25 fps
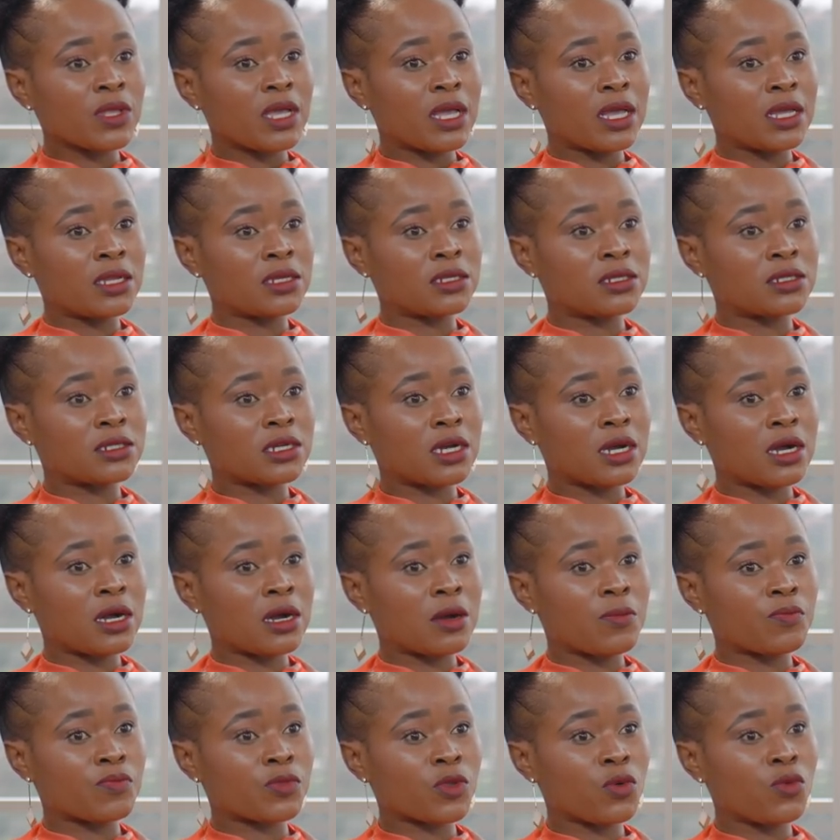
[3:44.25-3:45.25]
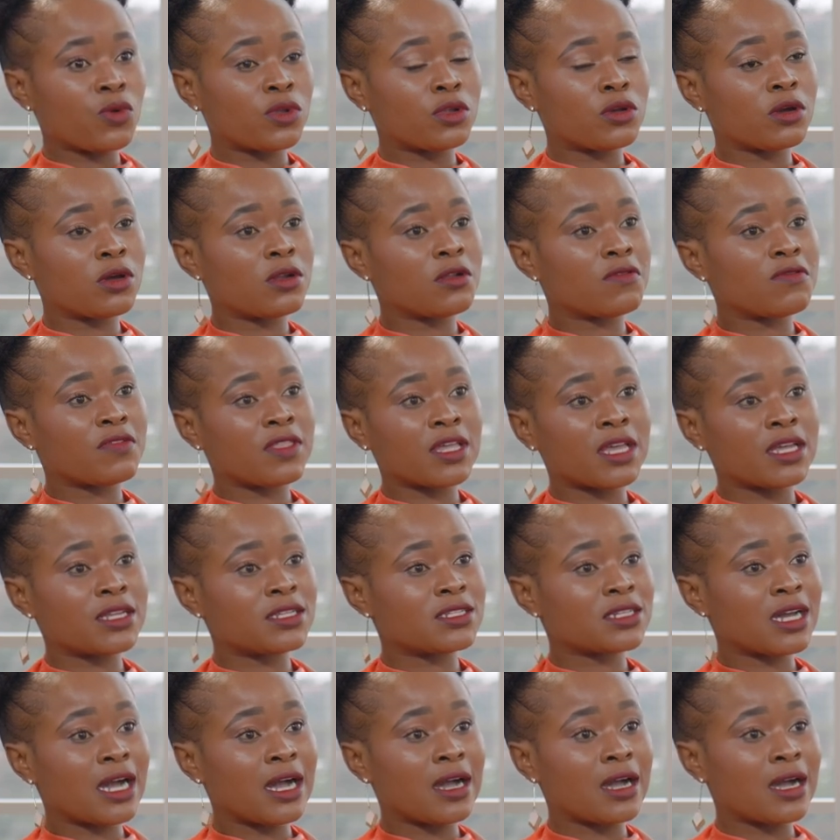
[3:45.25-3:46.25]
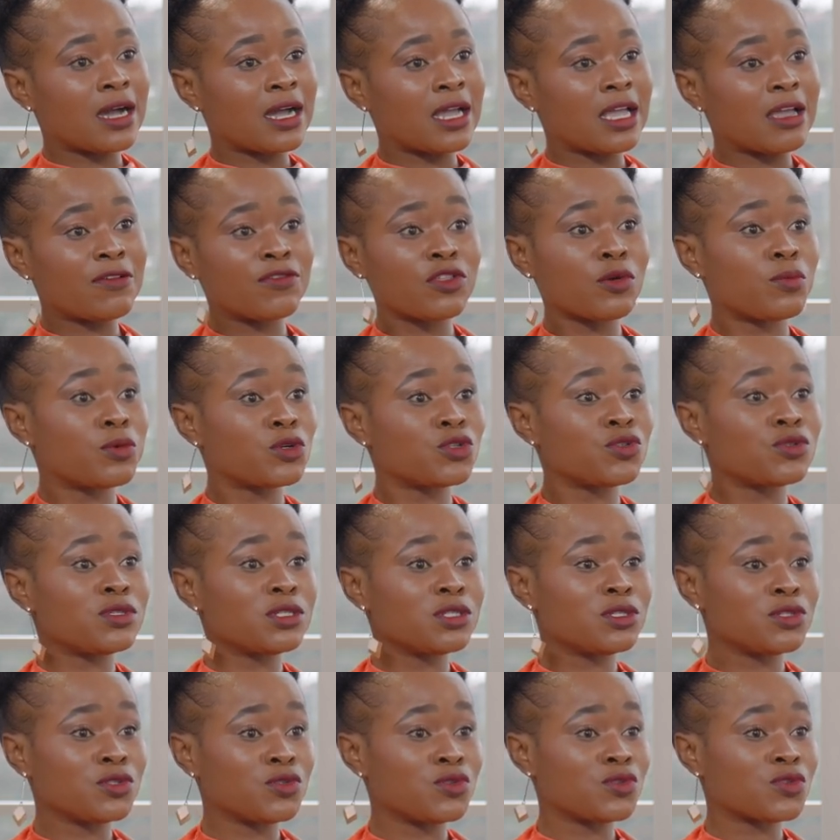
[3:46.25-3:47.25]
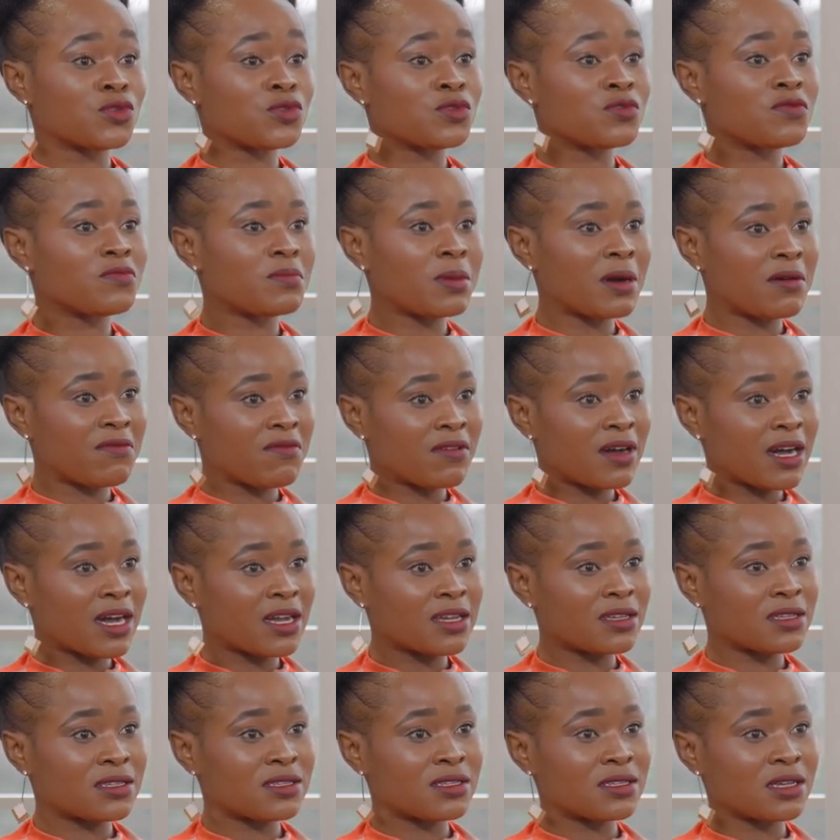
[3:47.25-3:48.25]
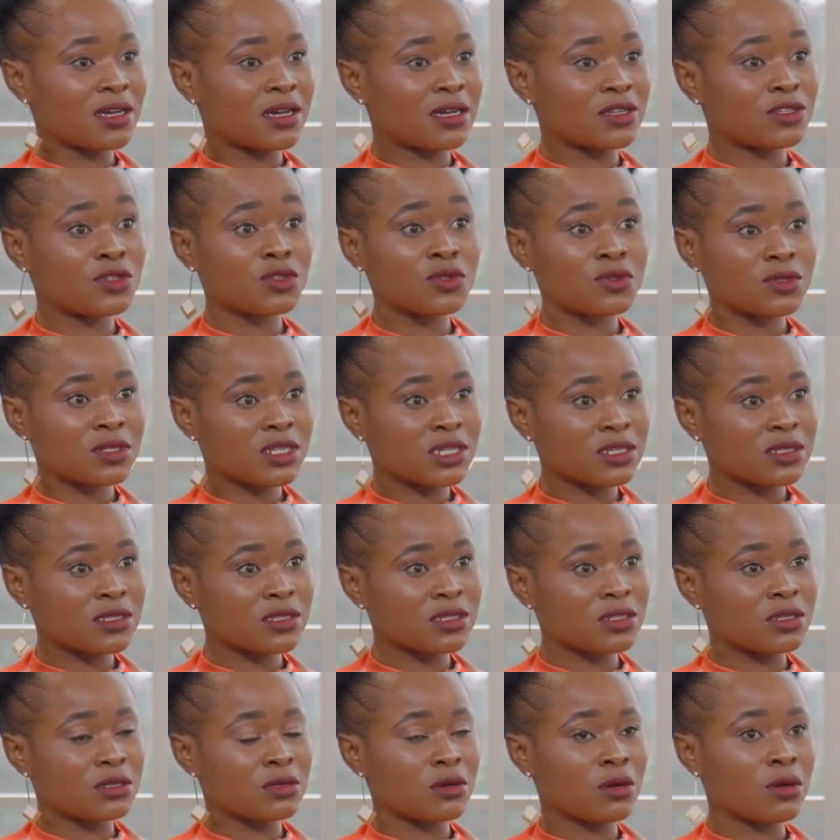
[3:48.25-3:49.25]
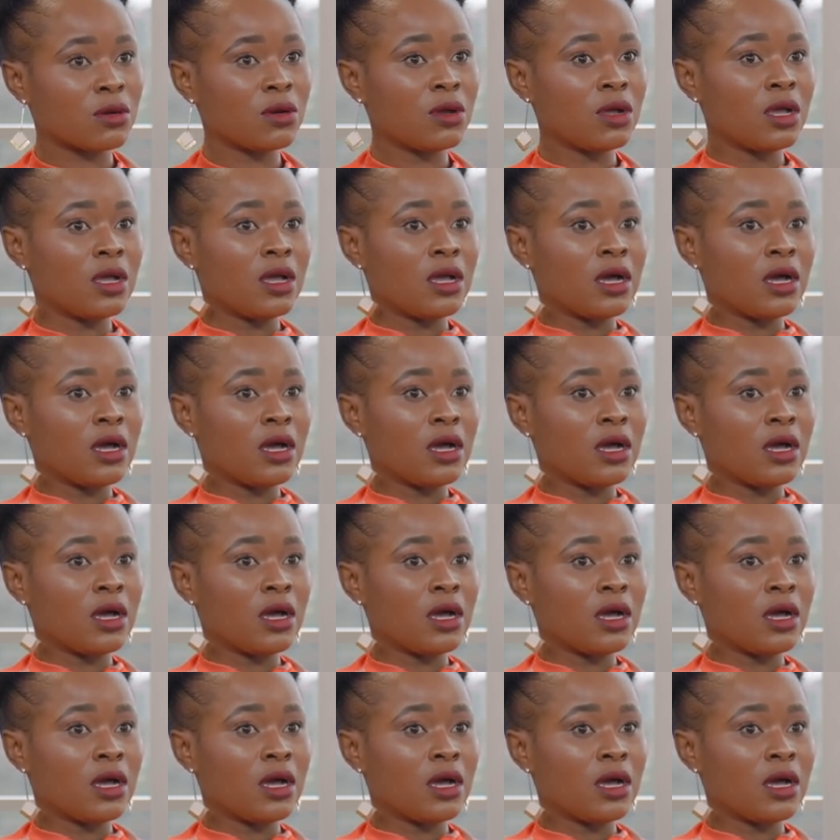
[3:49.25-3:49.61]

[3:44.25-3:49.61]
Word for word: And um, with all of that, I have the opportunity to supervise uh, students, you know,